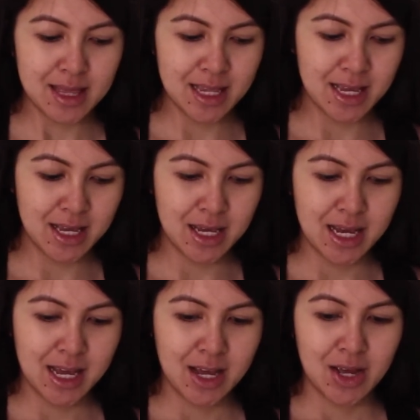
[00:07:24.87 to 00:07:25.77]

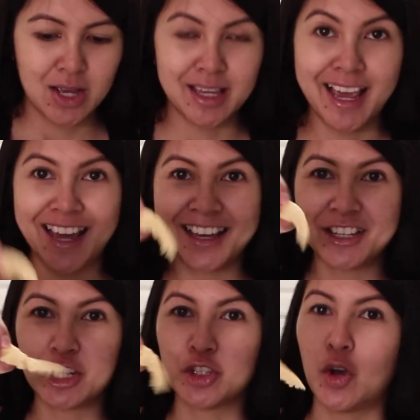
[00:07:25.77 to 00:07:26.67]
Okay,
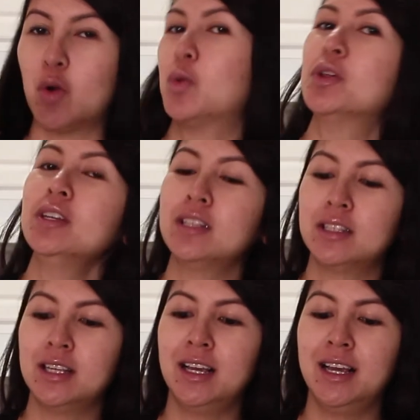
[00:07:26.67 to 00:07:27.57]
so
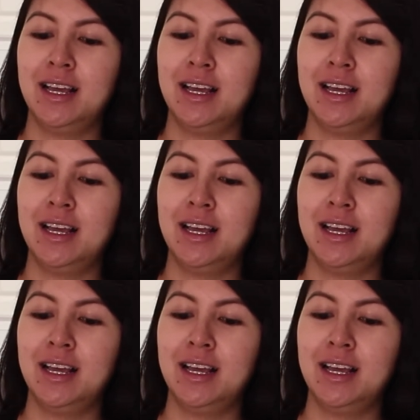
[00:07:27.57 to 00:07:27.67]
this,